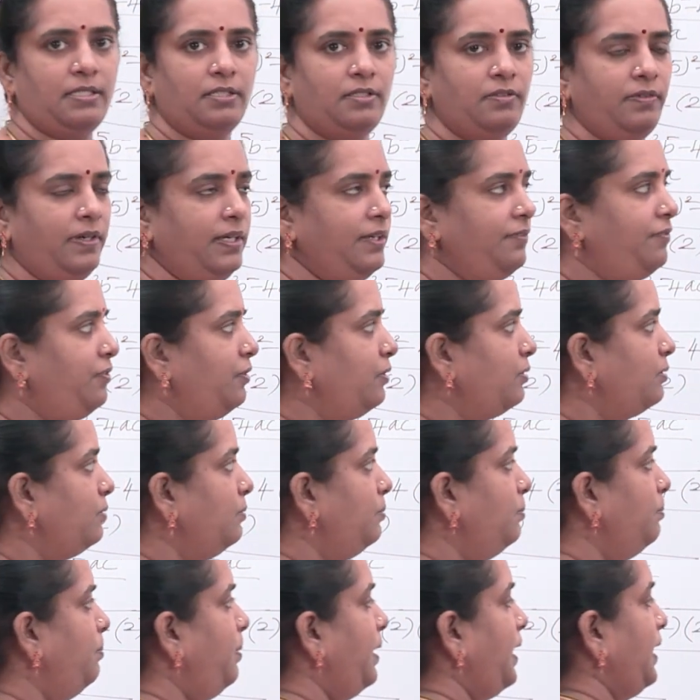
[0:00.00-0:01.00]
24
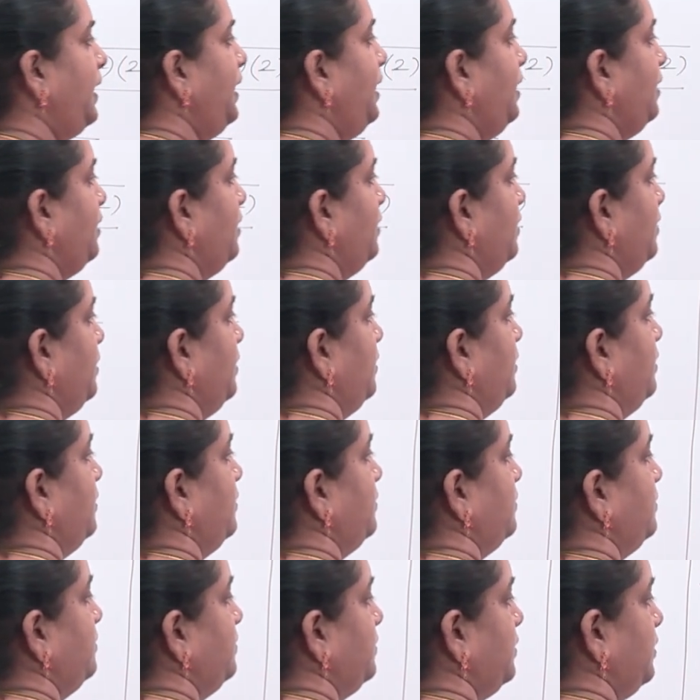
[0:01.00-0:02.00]
by
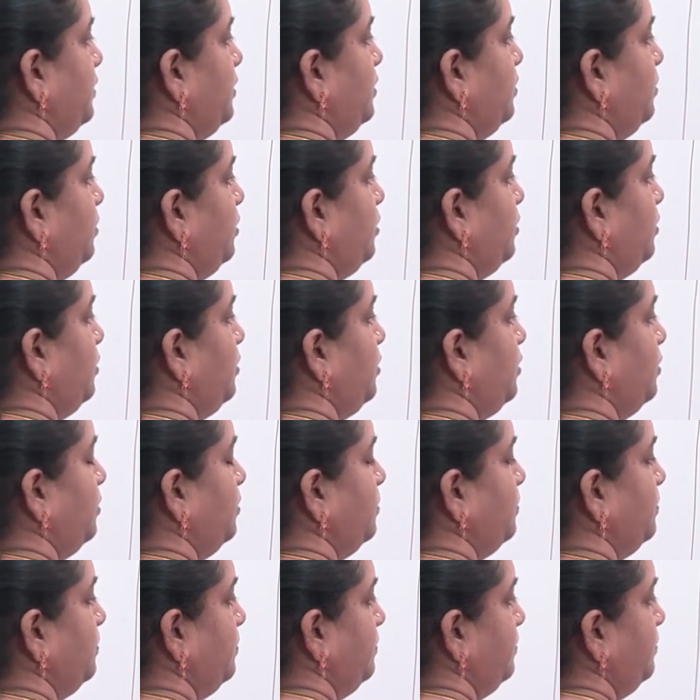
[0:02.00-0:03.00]
2 root 2.
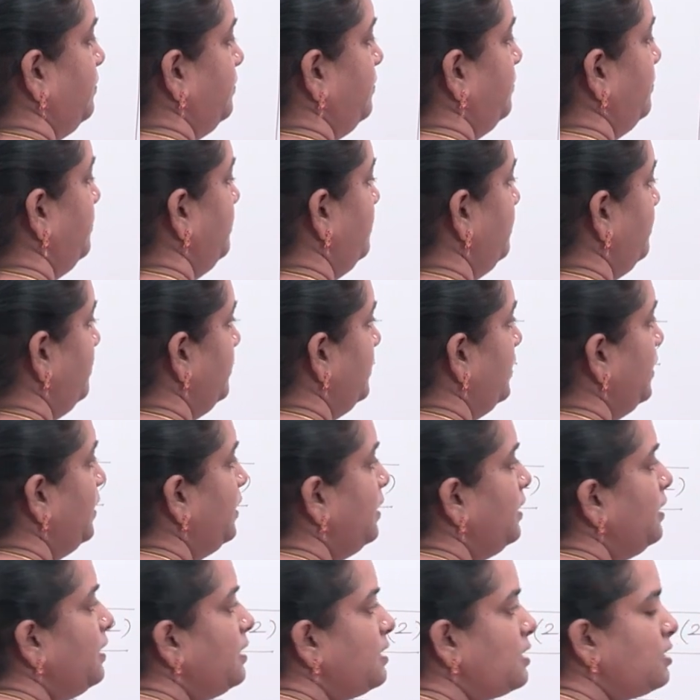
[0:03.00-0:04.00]

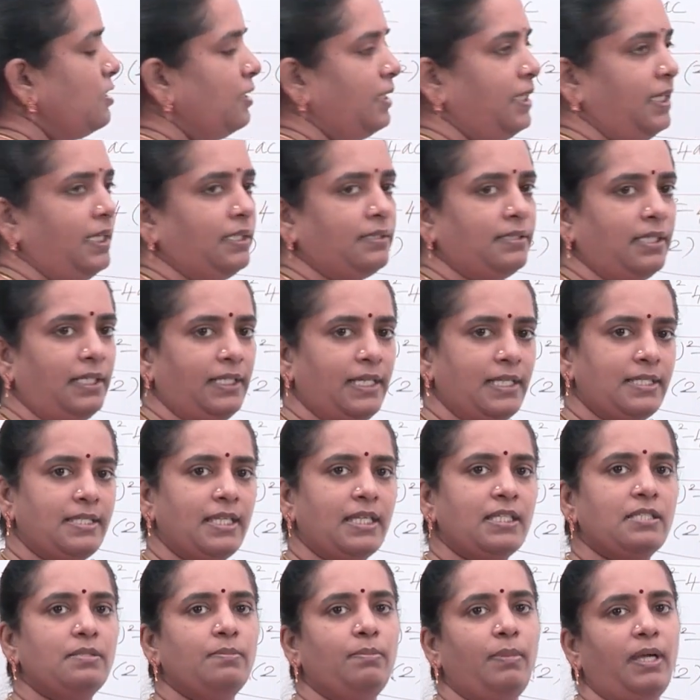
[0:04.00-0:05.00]
So, here
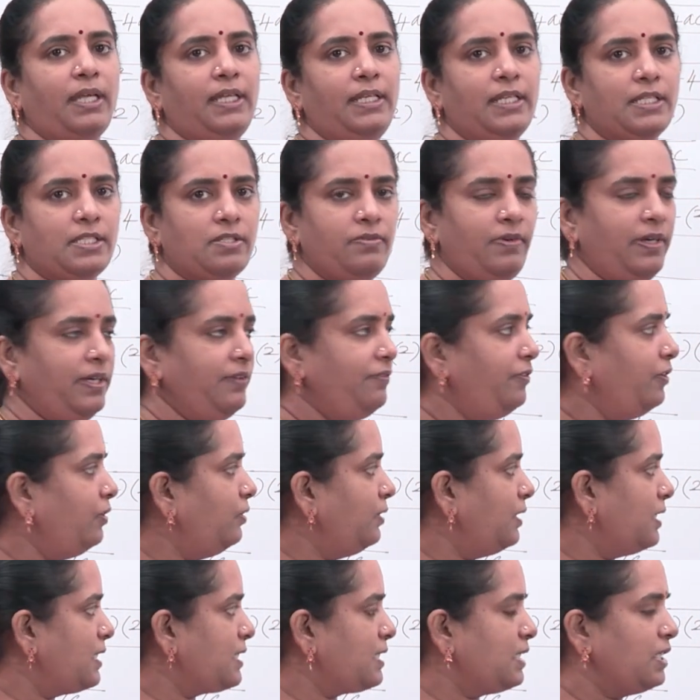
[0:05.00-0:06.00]
36 minus
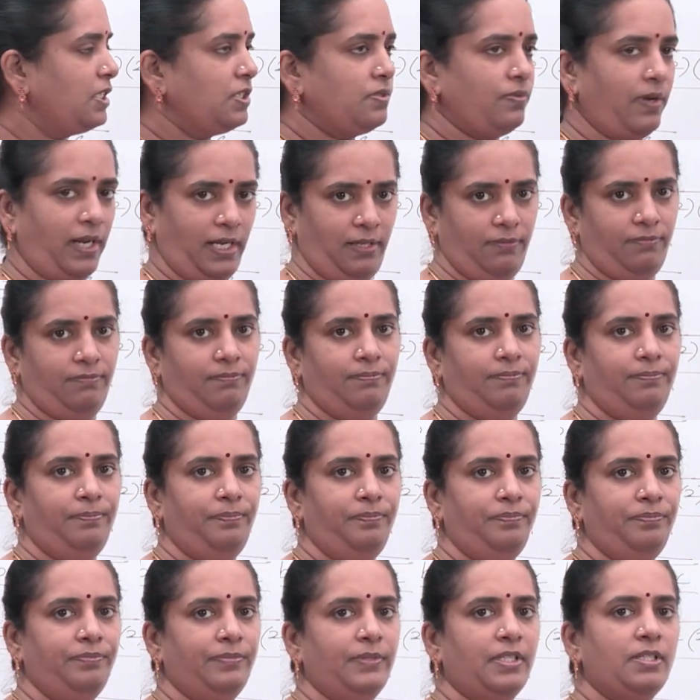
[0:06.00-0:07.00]
24 is 12.
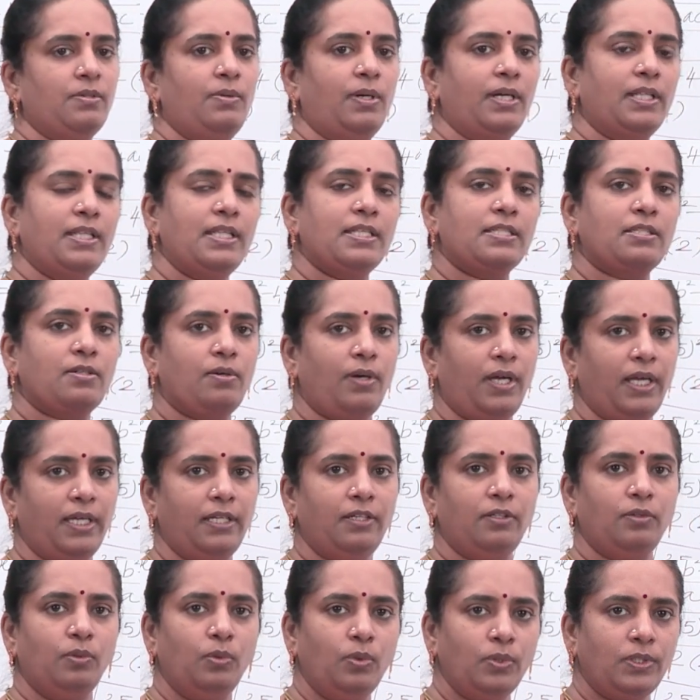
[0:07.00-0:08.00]
What is the
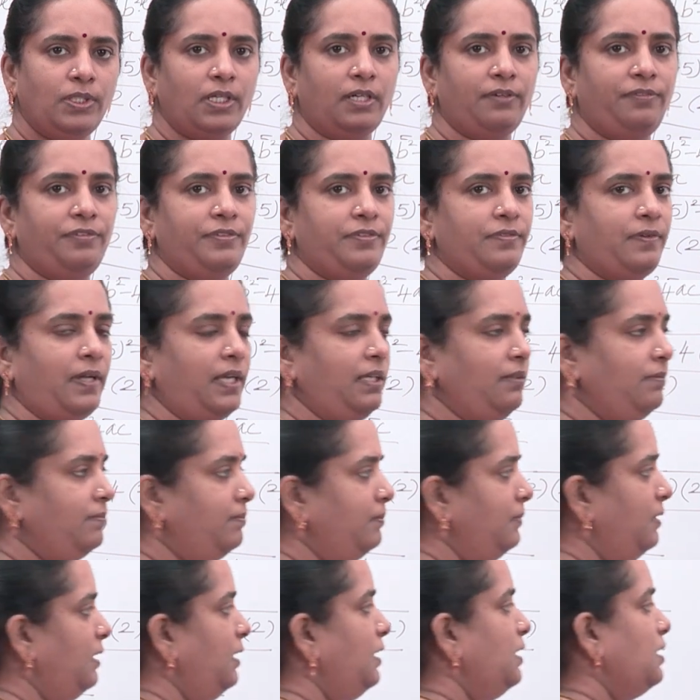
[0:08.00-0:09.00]
square root of 12?
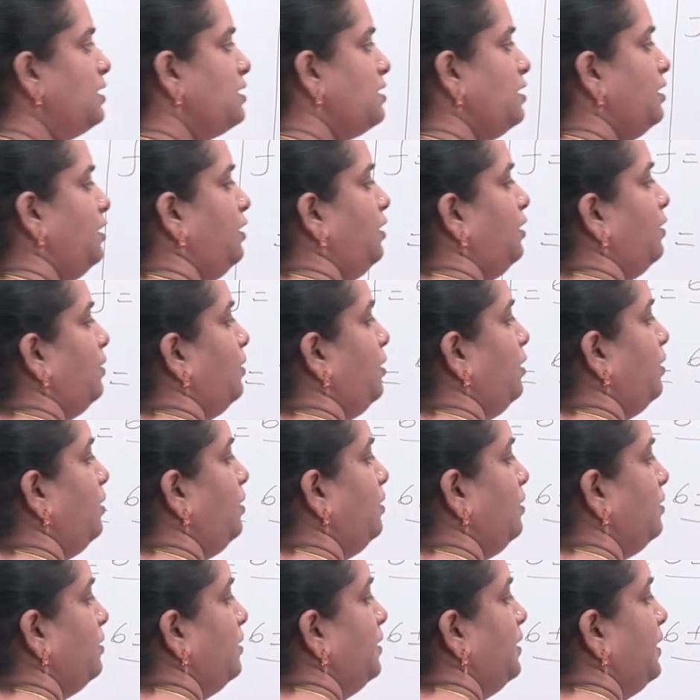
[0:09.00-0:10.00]
So, you do not
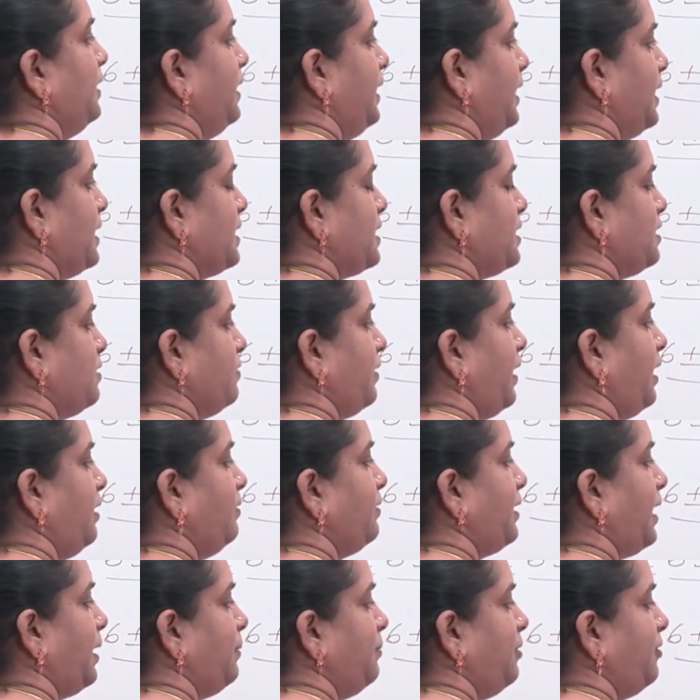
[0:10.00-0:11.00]
know. Yes,
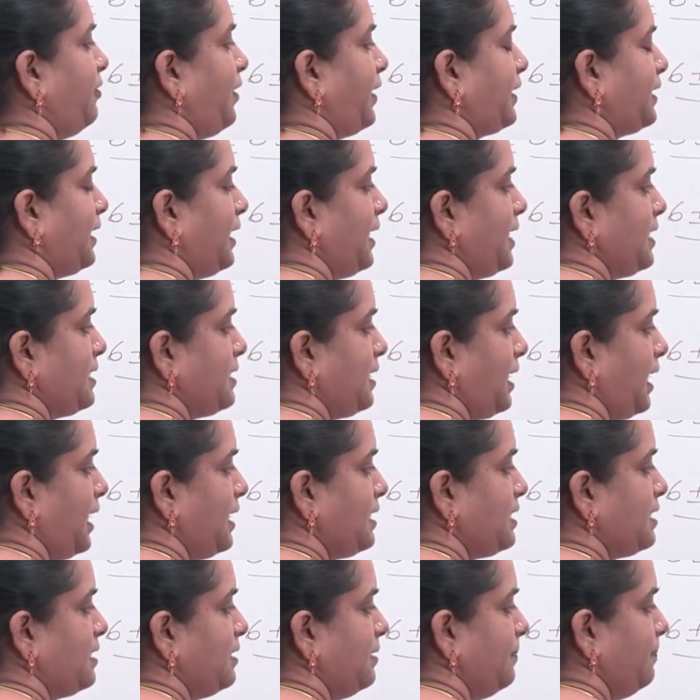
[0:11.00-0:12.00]
12 can be factorized
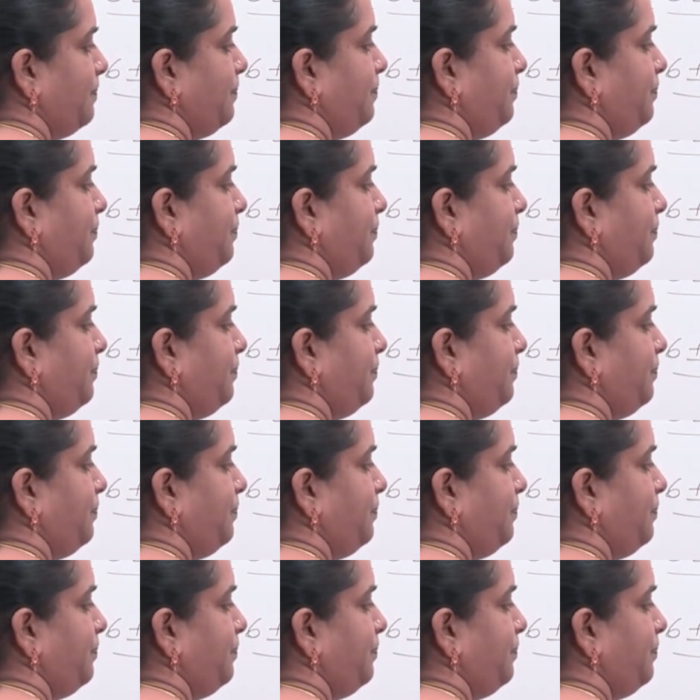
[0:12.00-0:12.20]
as,